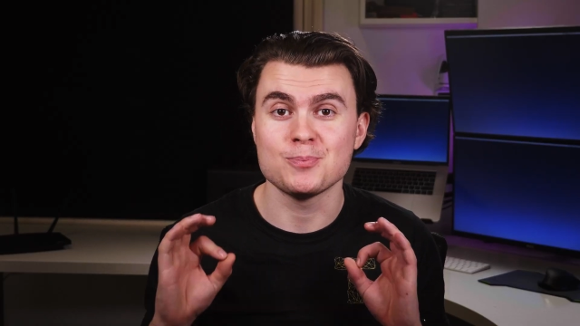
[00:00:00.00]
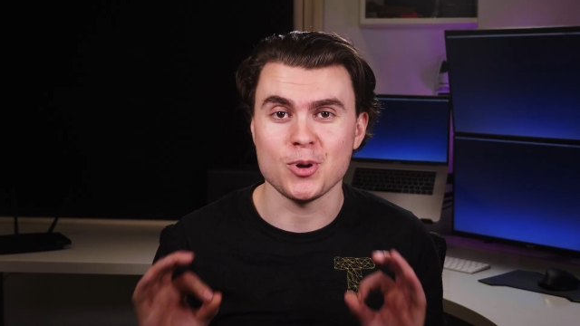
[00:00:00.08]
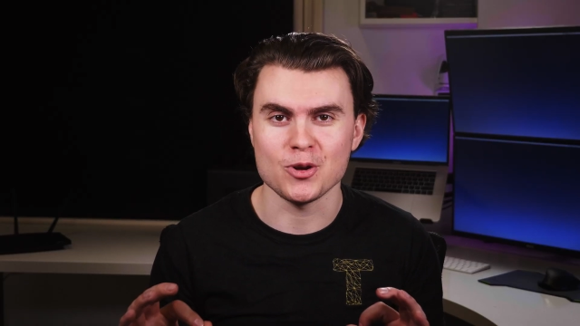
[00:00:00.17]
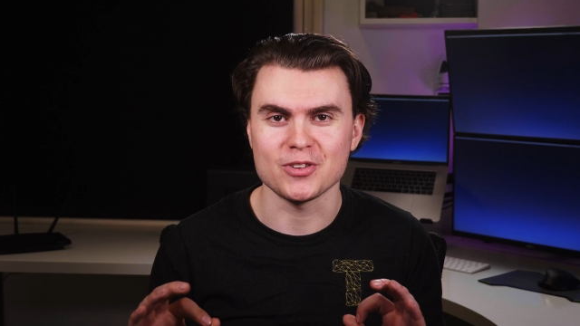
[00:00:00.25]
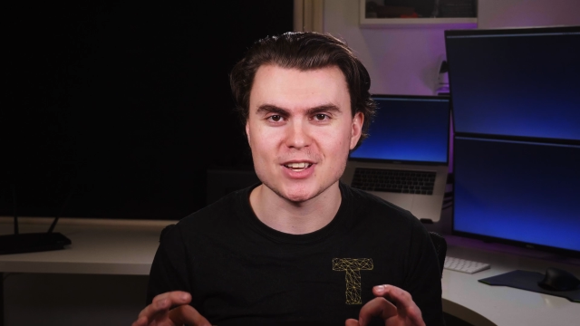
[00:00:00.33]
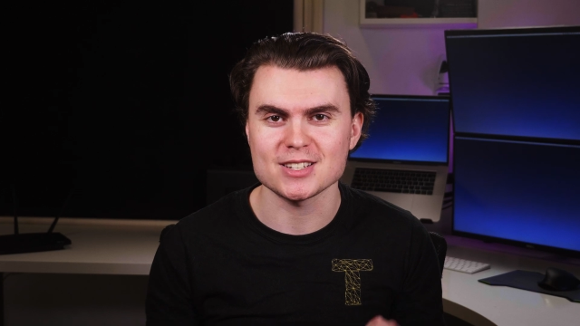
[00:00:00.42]

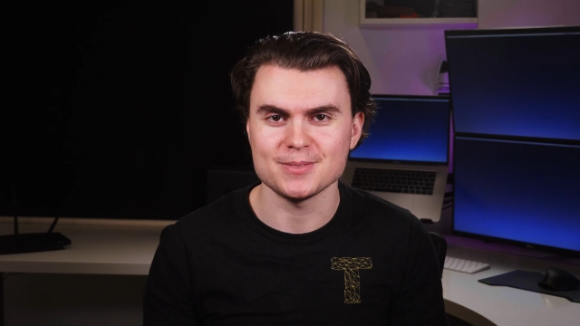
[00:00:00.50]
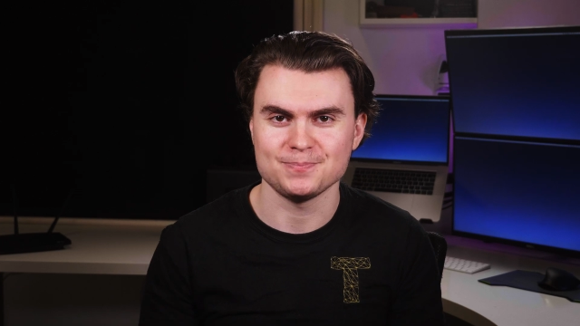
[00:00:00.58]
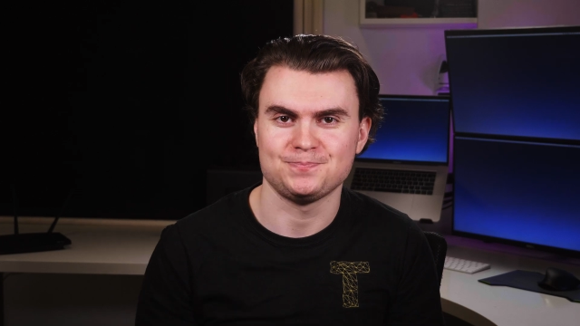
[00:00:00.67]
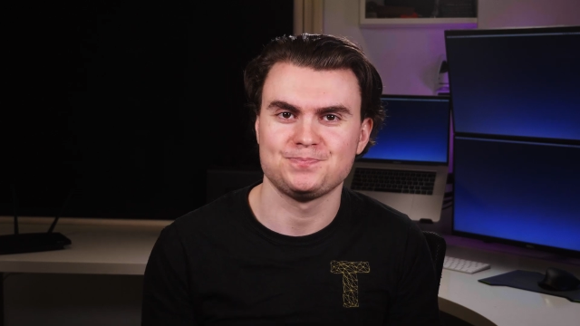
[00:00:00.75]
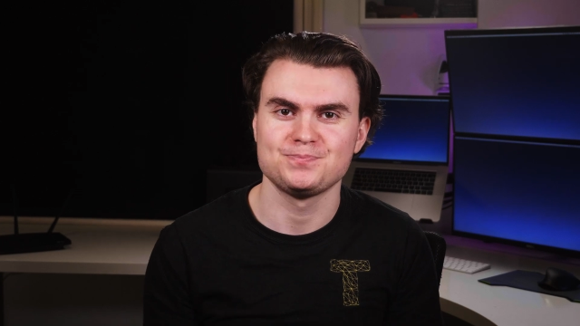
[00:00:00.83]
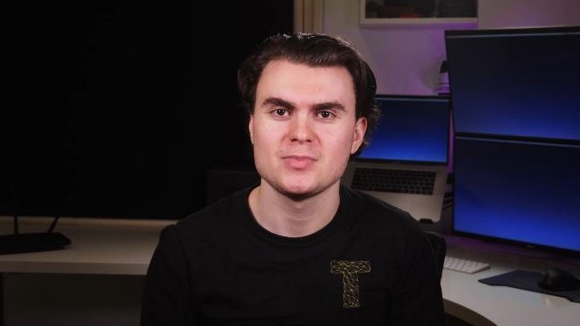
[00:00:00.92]
Perfect.
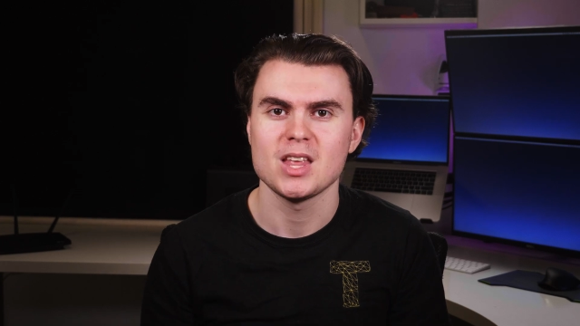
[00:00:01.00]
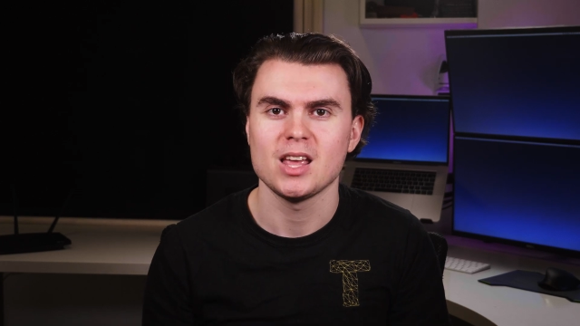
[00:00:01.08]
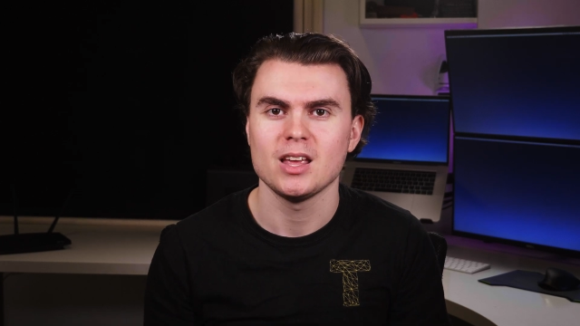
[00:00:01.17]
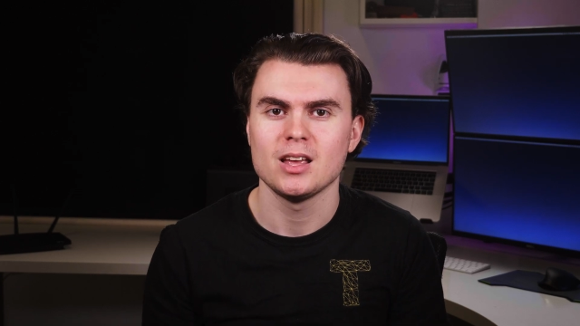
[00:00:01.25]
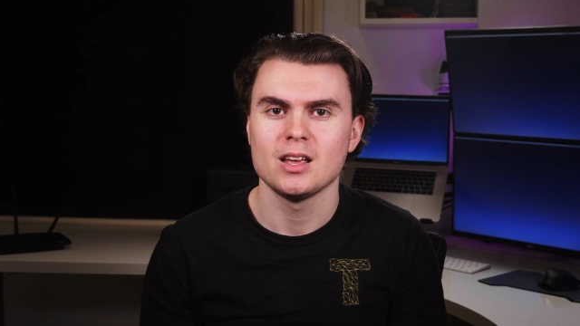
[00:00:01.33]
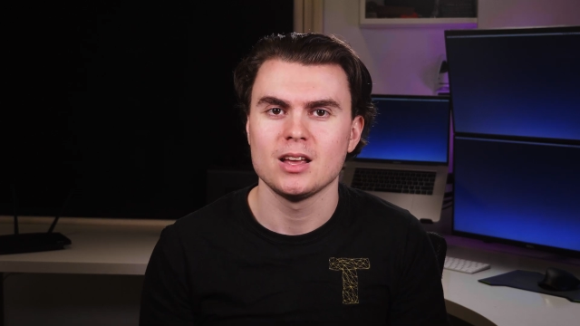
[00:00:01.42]

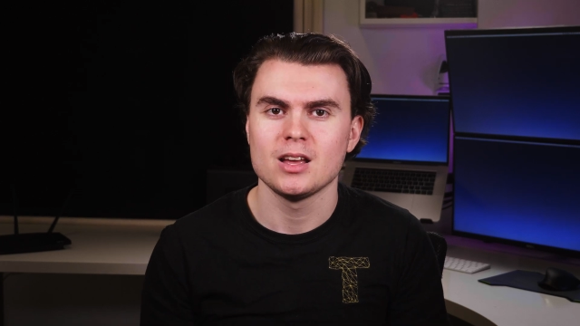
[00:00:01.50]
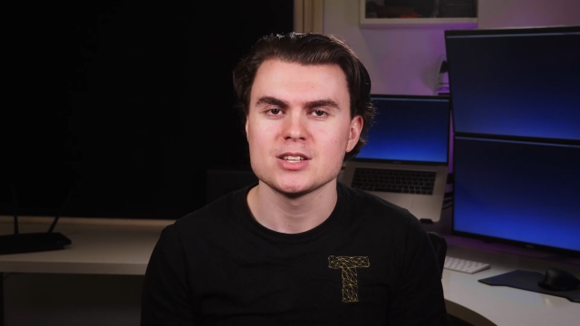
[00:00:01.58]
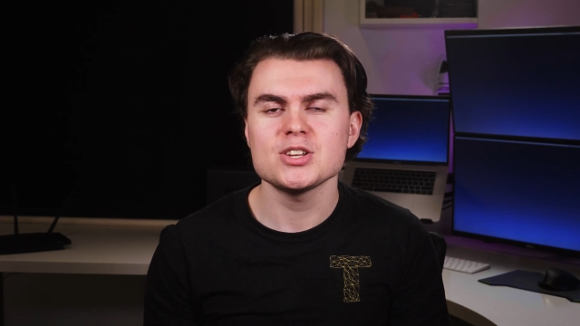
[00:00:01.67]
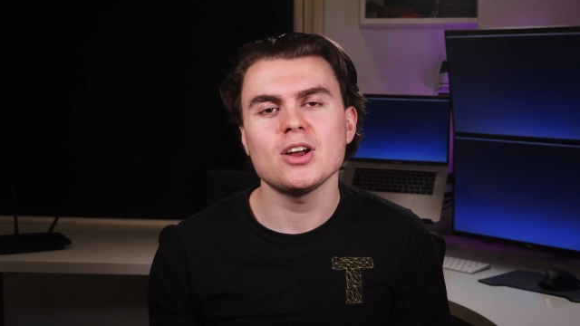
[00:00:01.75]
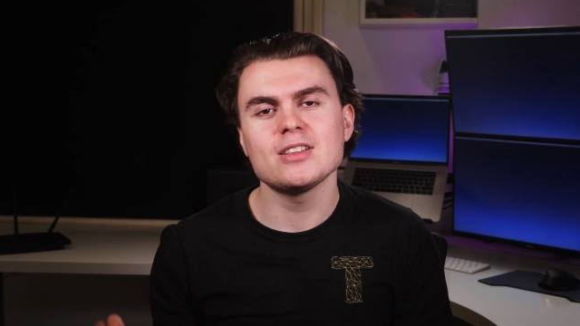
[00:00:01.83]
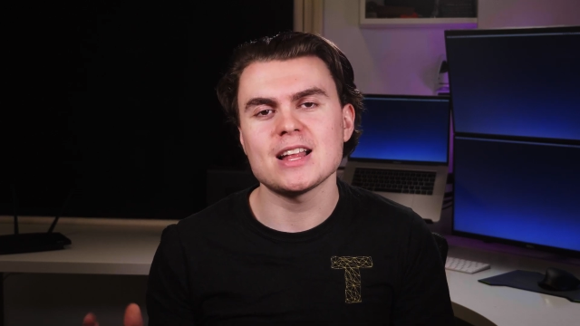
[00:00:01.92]
So